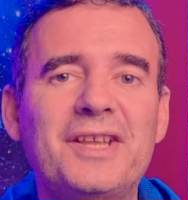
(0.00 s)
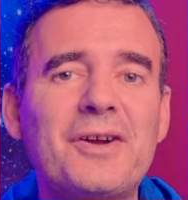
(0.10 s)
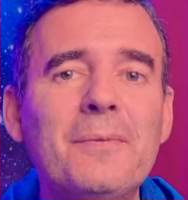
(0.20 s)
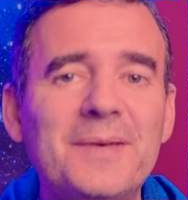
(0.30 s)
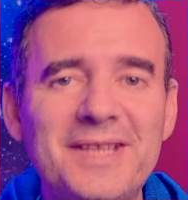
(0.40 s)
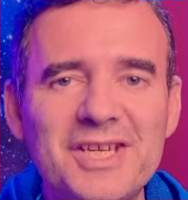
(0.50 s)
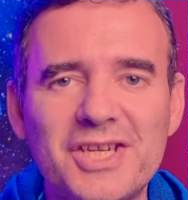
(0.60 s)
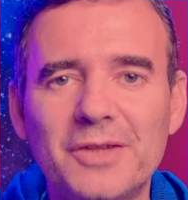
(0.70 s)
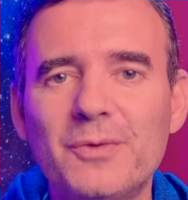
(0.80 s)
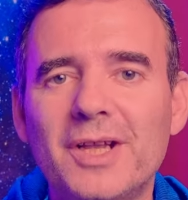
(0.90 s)
The
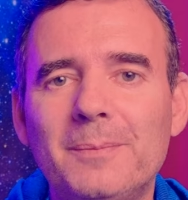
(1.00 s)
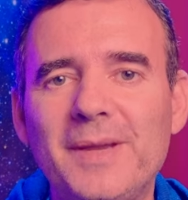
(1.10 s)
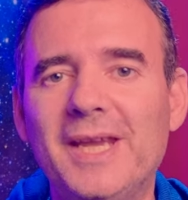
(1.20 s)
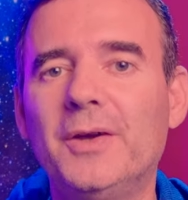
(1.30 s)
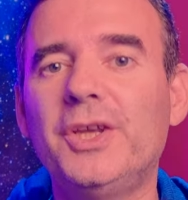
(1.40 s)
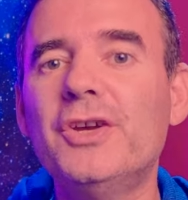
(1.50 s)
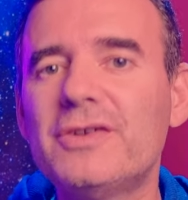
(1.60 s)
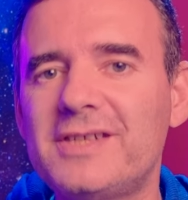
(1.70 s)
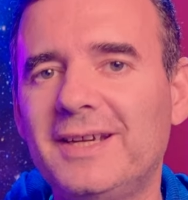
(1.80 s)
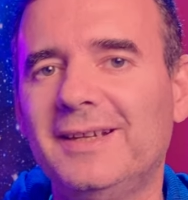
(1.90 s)
competition will be
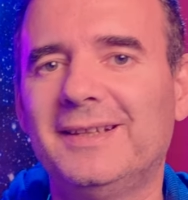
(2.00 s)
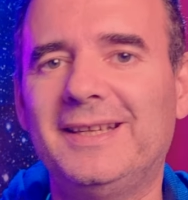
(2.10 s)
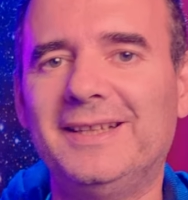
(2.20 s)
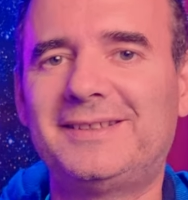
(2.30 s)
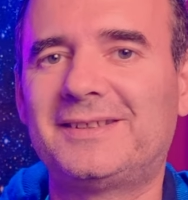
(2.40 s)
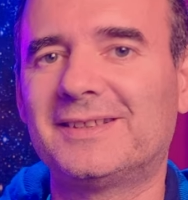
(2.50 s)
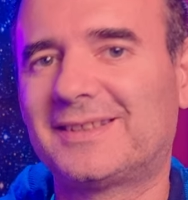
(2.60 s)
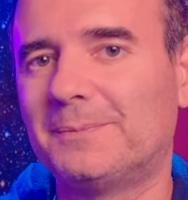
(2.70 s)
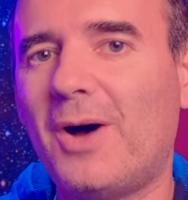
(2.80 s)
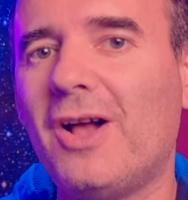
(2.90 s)
using this
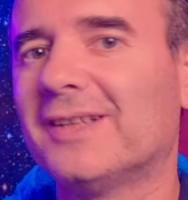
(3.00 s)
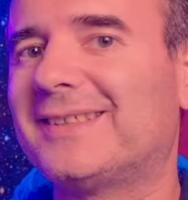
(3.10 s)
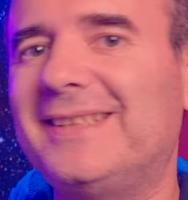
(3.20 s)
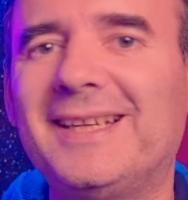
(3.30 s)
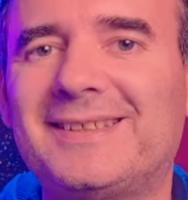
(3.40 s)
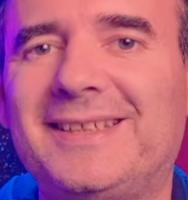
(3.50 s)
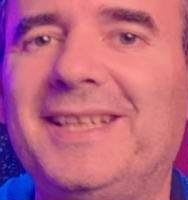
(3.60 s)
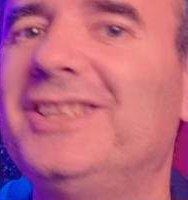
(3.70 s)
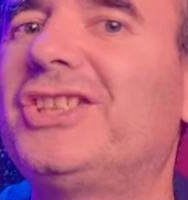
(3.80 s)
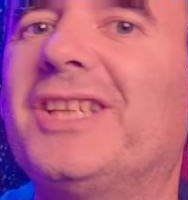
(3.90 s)
small
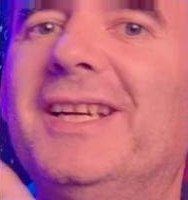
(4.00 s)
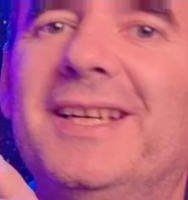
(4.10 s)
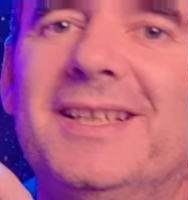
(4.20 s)
6-inch